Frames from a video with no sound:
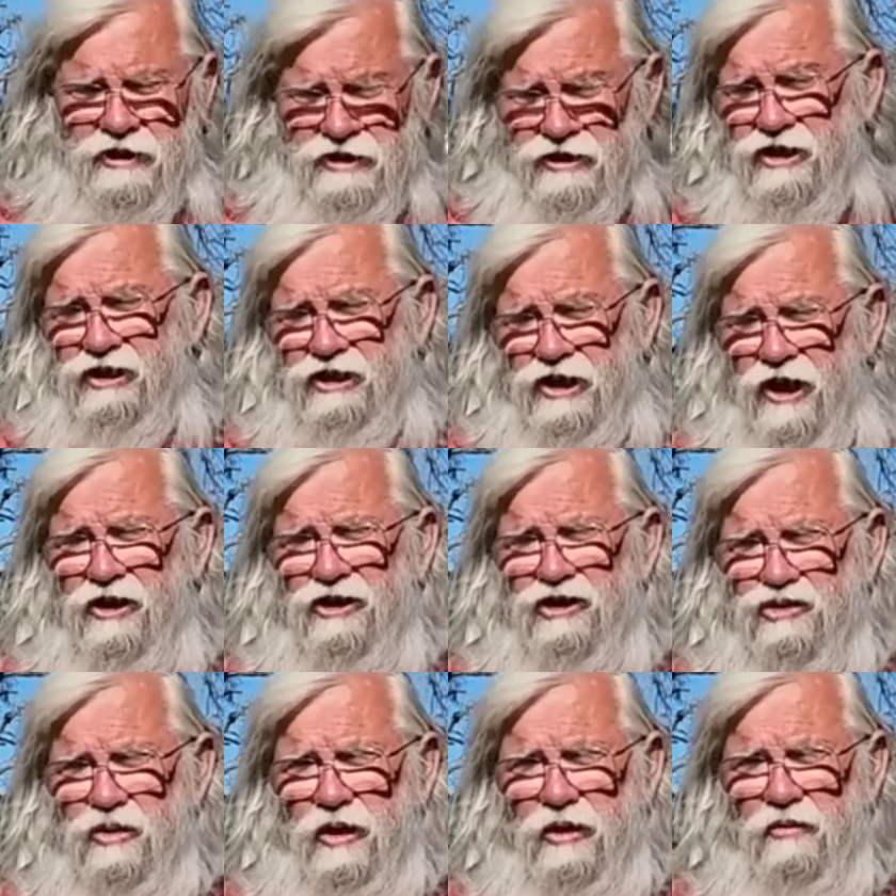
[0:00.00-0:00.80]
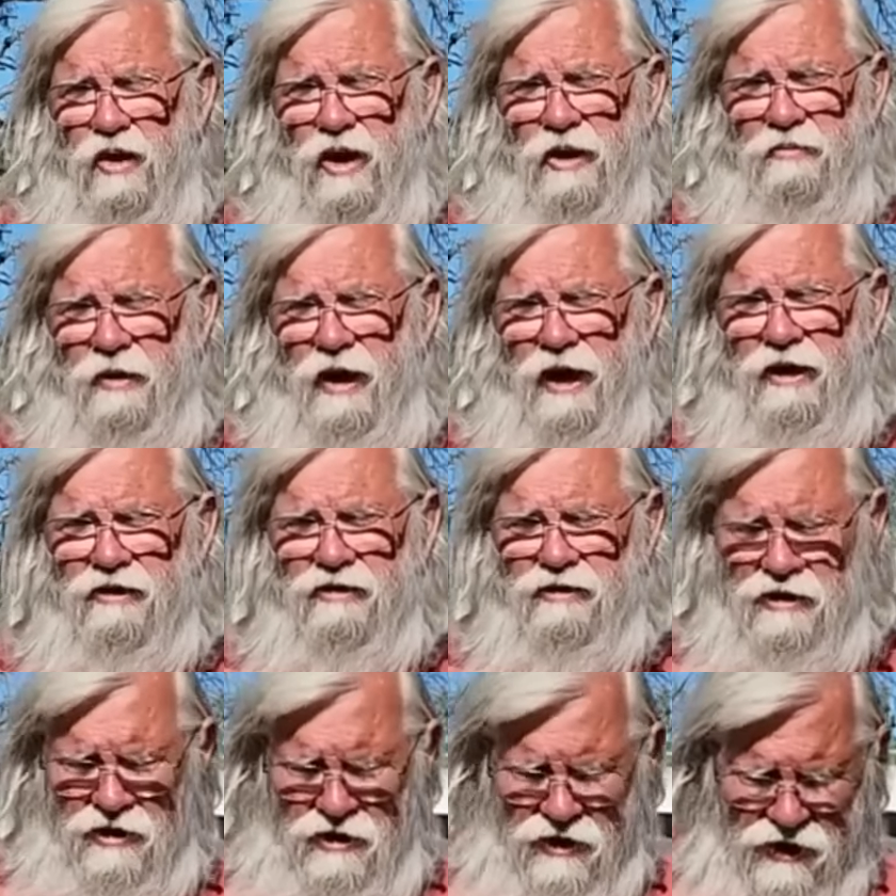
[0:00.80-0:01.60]
because it's 120 watt panel.
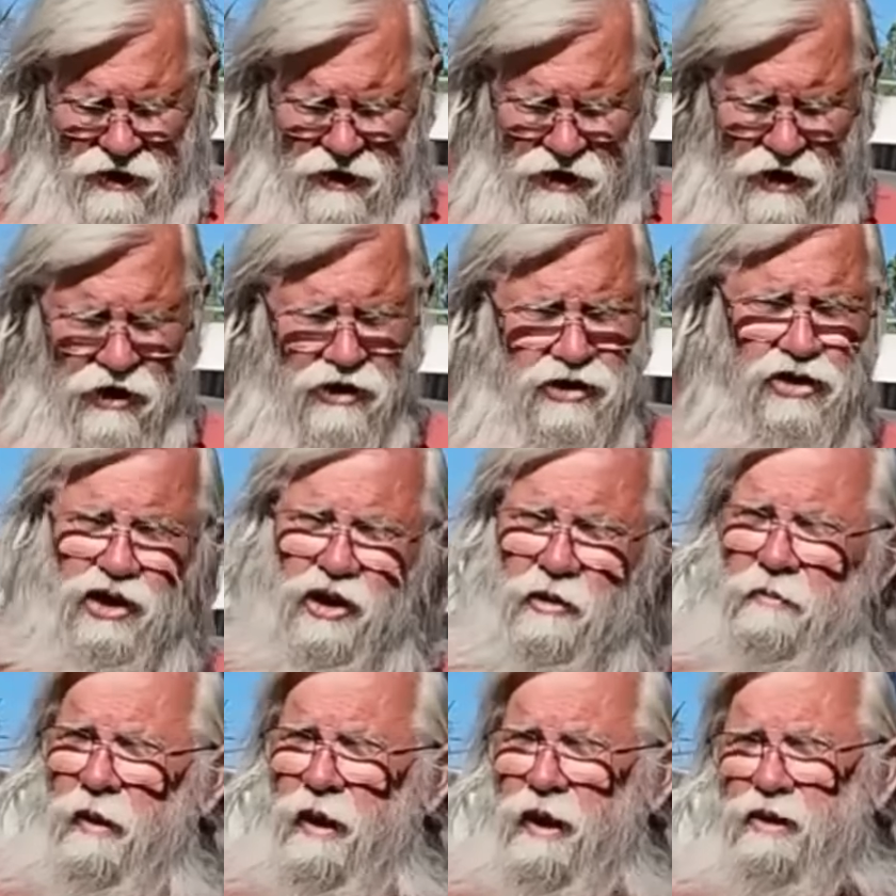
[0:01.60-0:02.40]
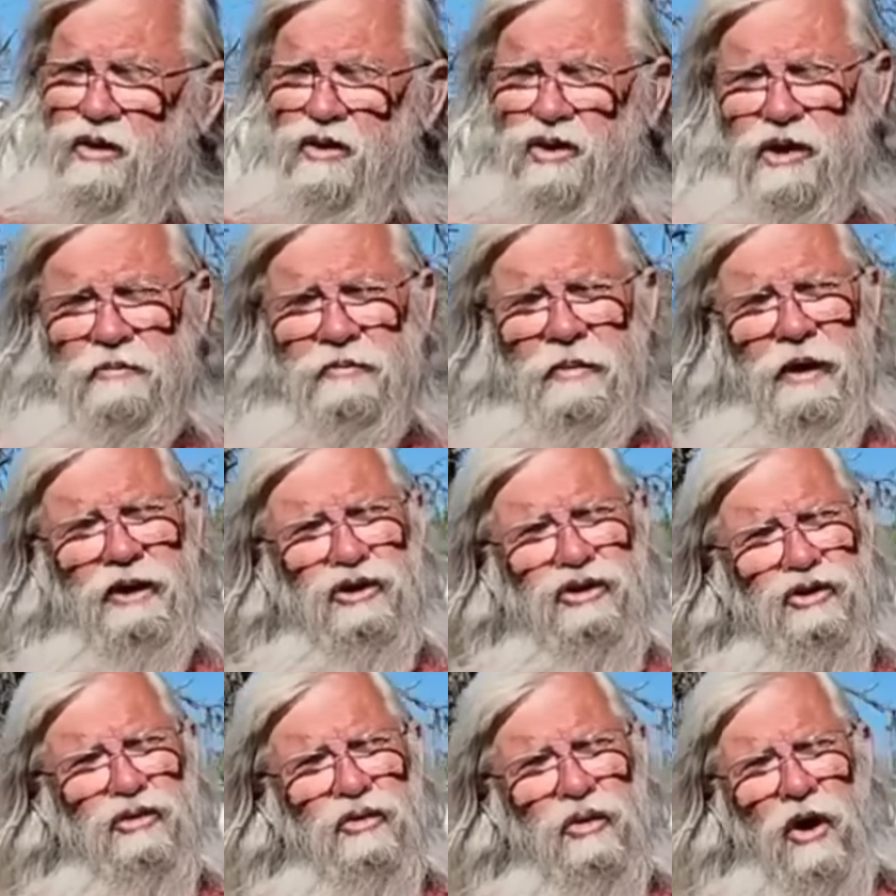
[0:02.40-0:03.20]
You could pay, you can pay,
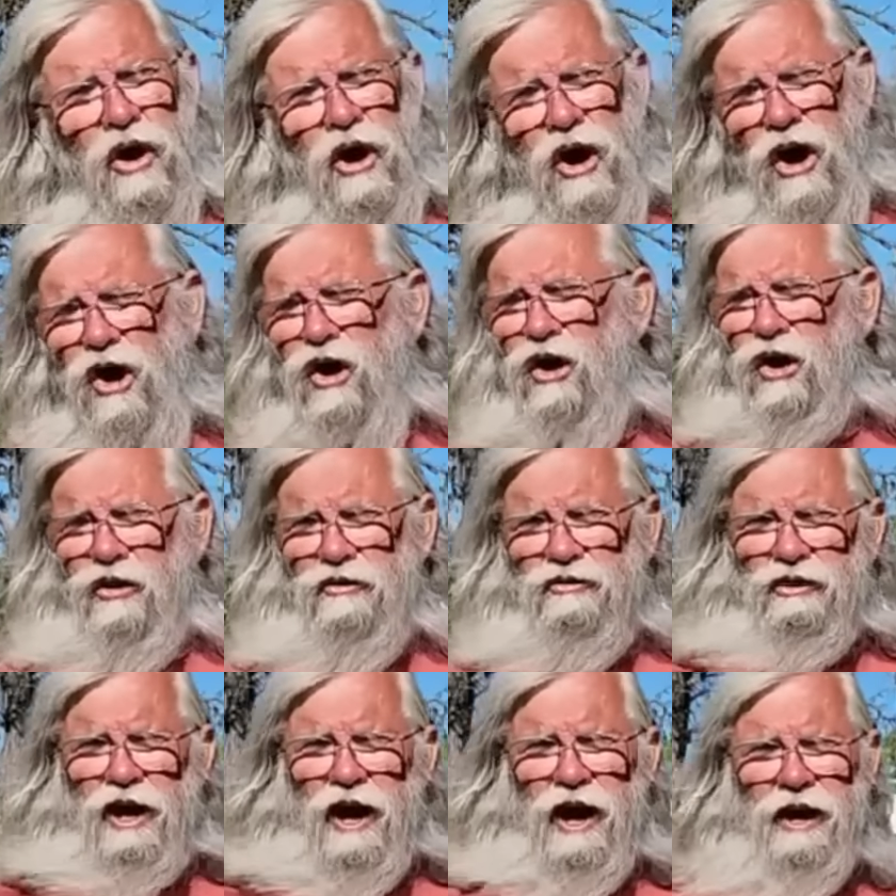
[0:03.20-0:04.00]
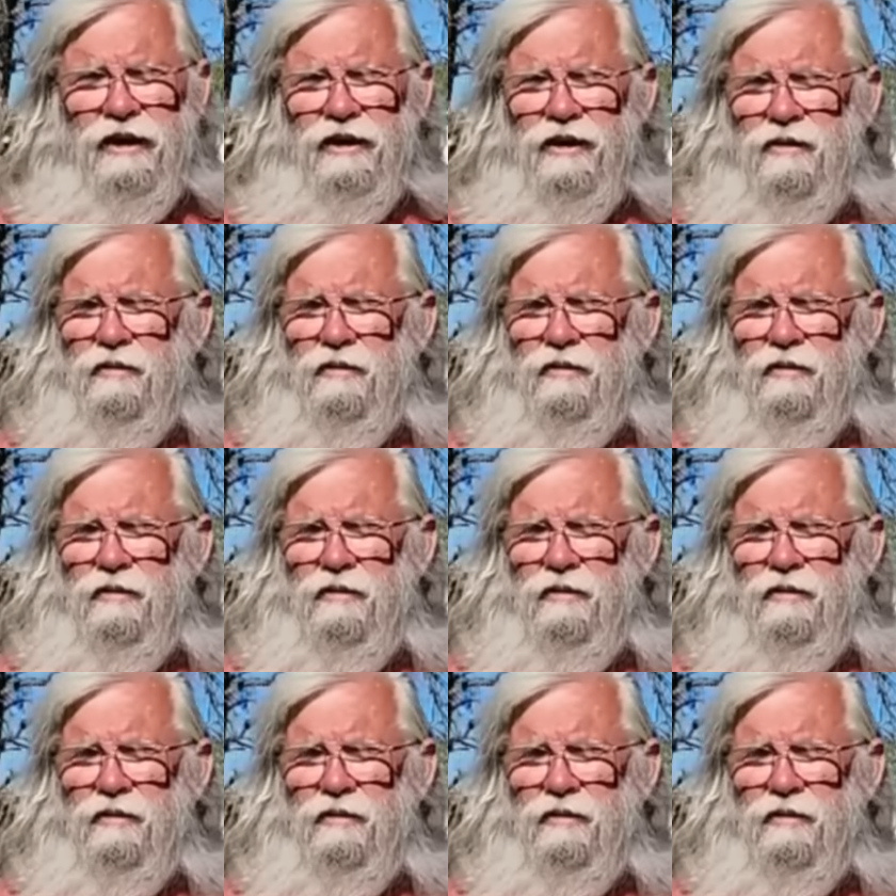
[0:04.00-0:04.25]
do all of that